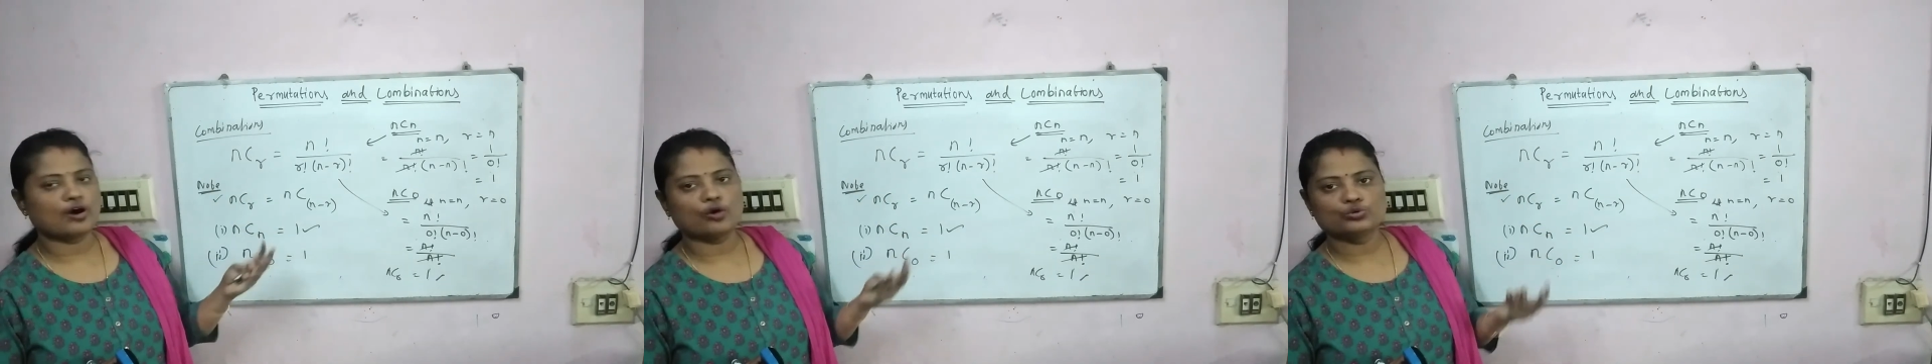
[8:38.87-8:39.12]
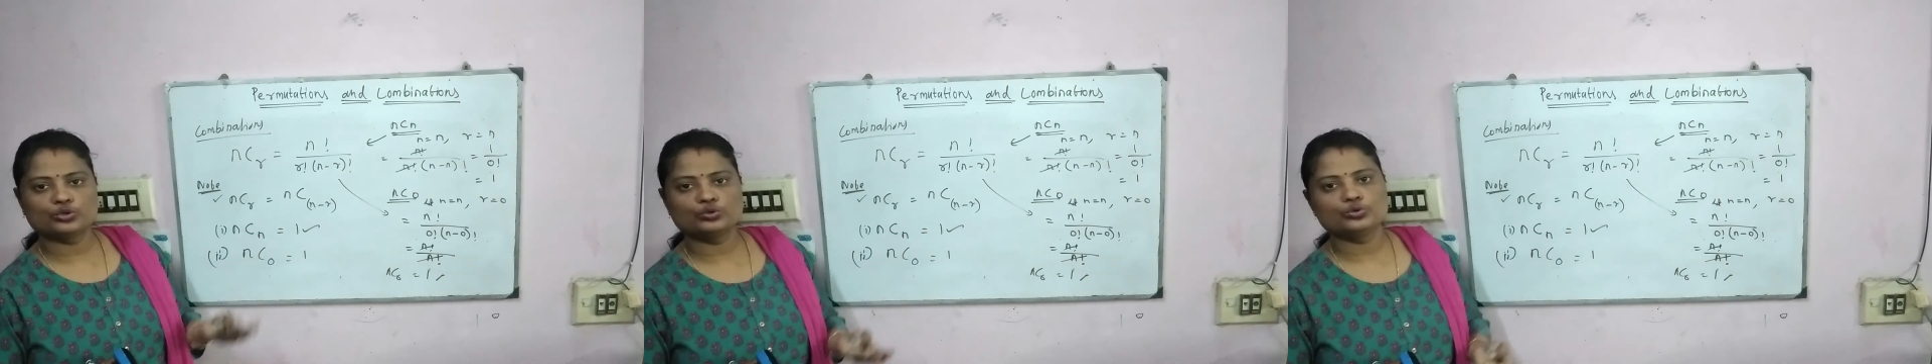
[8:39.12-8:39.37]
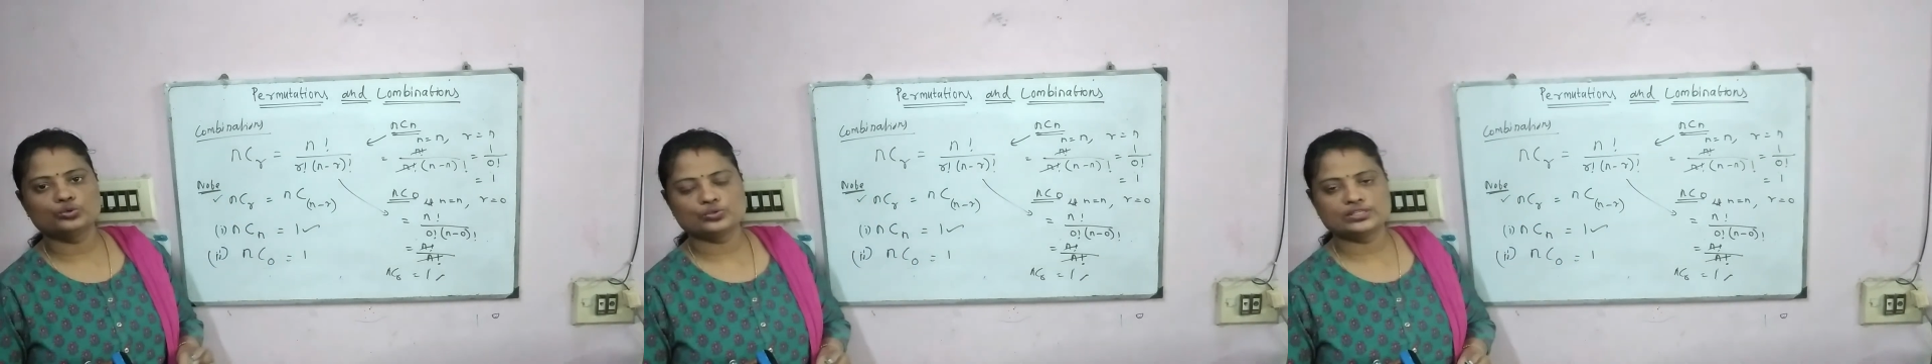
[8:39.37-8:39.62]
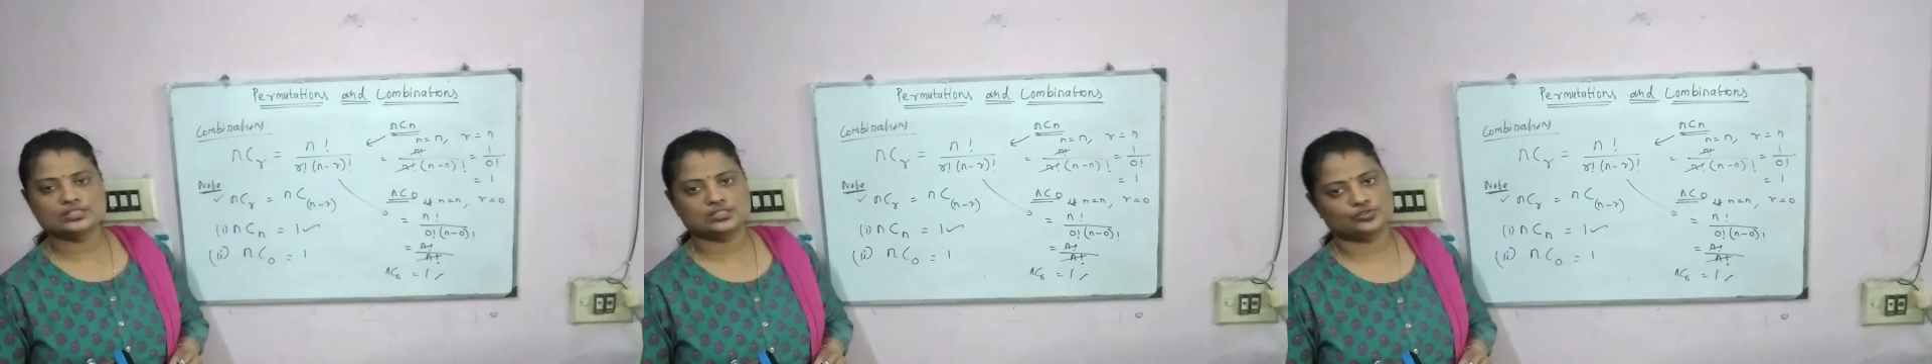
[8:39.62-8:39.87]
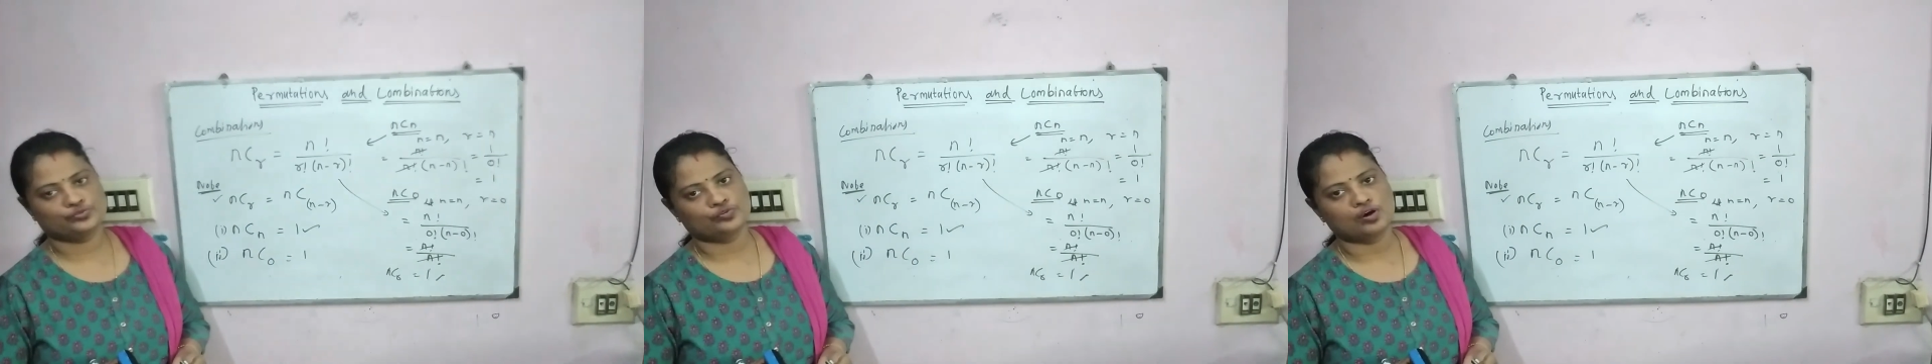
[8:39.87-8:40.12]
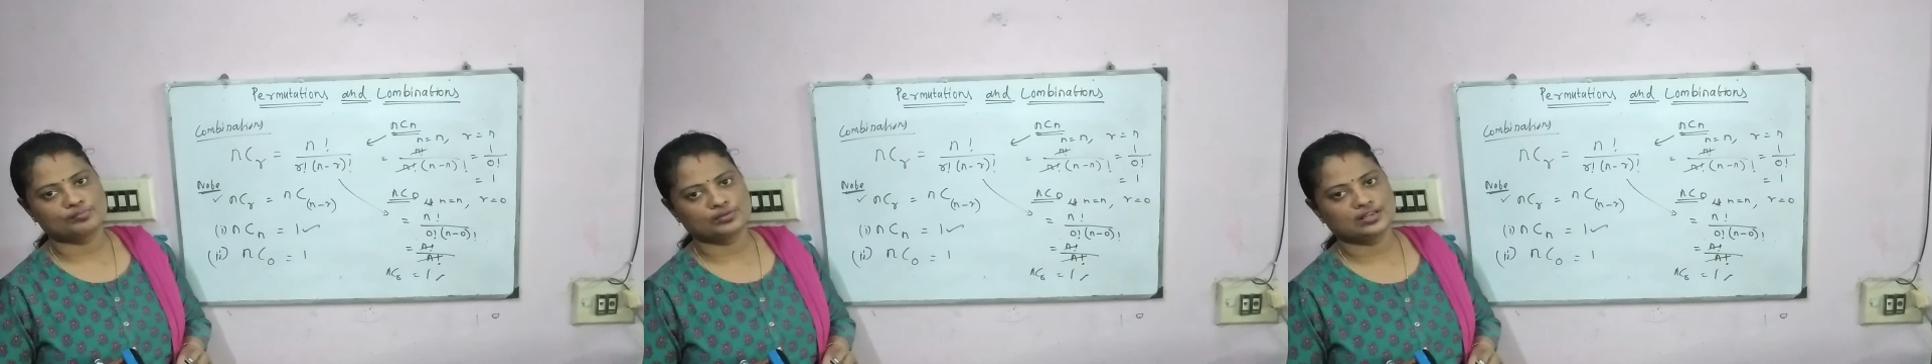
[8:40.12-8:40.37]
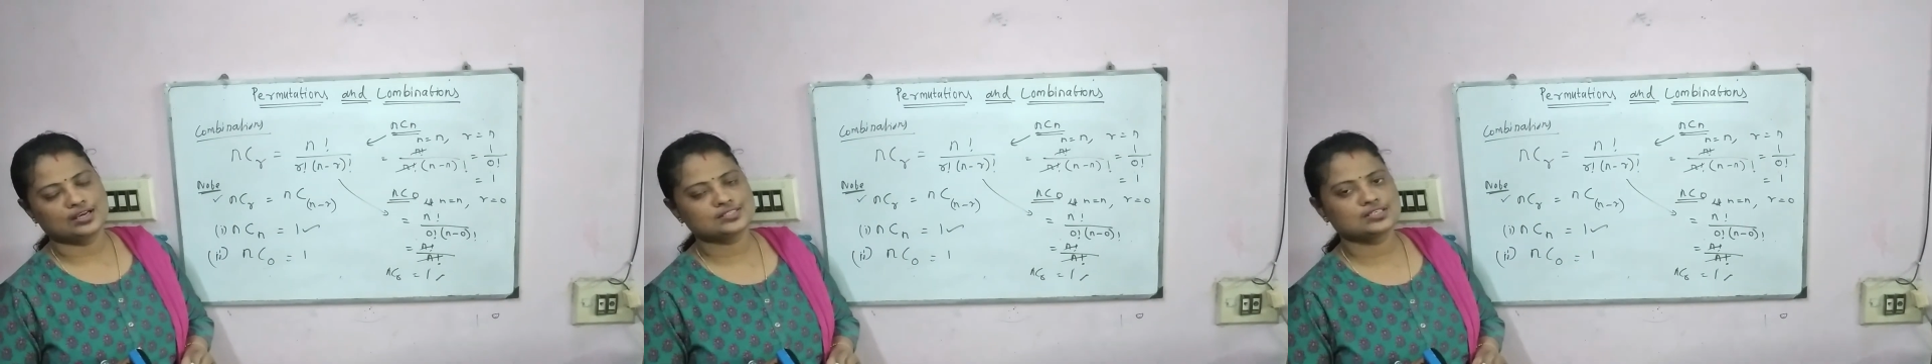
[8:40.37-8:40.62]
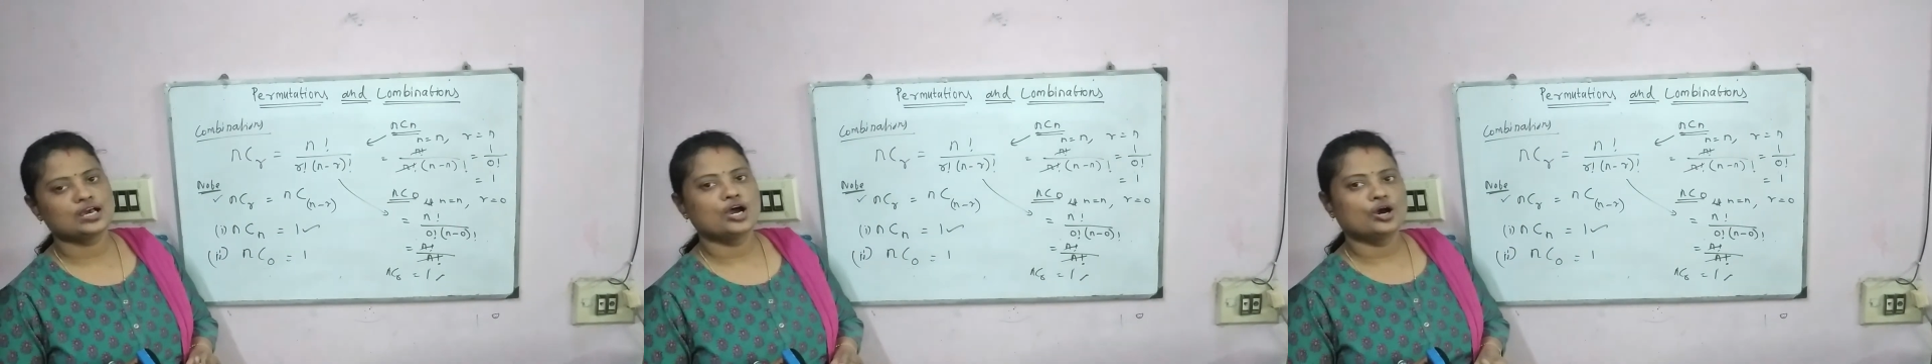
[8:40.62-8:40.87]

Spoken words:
how to do this formulas.